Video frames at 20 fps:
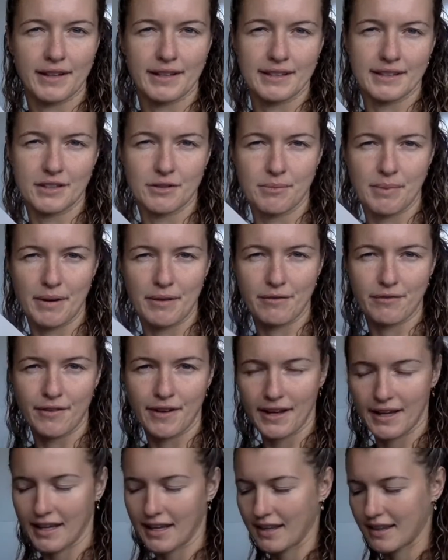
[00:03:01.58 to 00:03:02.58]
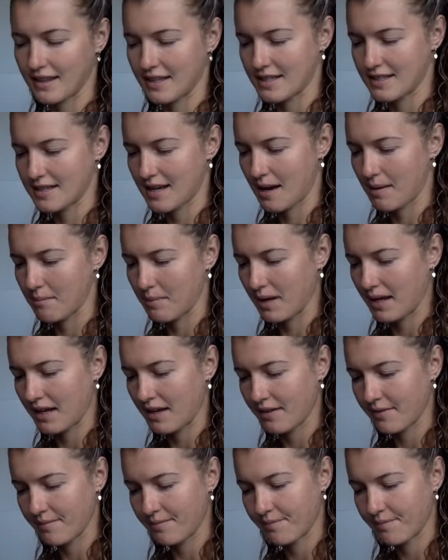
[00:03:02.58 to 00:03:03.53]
a little bit funny in the tummy?